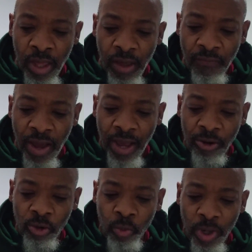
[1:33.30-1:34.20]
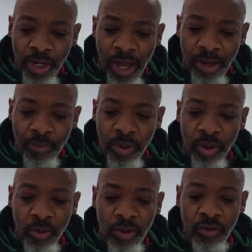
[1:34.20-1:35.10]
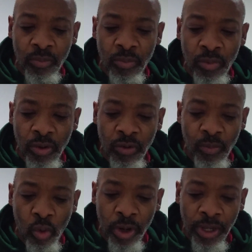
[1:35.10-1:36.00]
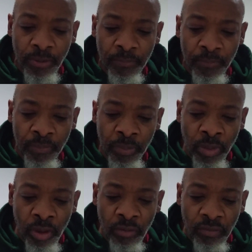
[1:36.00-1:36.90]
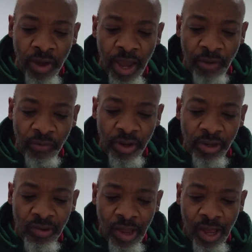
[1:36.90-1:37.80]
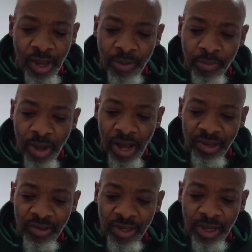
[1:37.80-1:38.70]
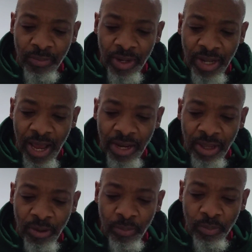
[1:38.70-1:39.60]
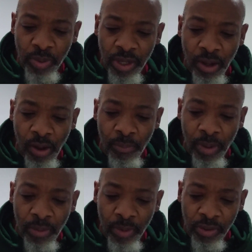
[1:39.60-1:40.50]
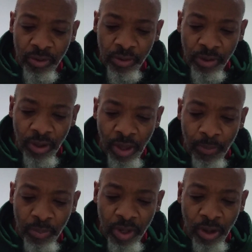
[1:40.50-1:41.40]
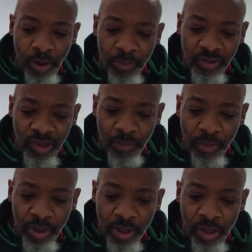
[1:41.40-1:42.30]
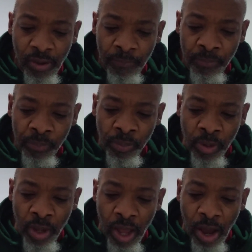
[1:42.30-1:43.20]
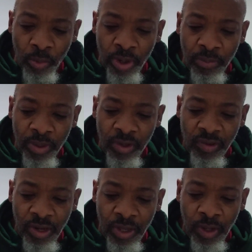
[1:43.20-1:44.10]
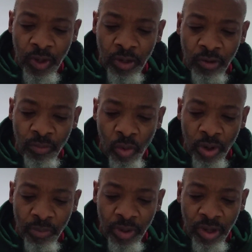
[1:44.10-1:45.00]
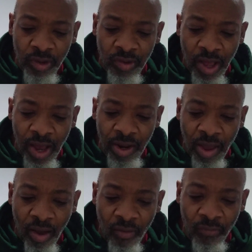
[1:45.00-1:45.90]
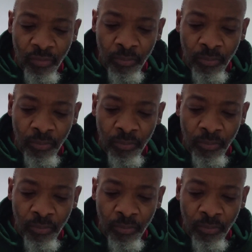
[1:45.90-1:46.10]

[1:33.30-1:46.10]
If I had a $20 bill this morning, for every time I seen my daddy beat up my mother and beat up my stepmother, I wouldn't be sitting here this morning because I'd have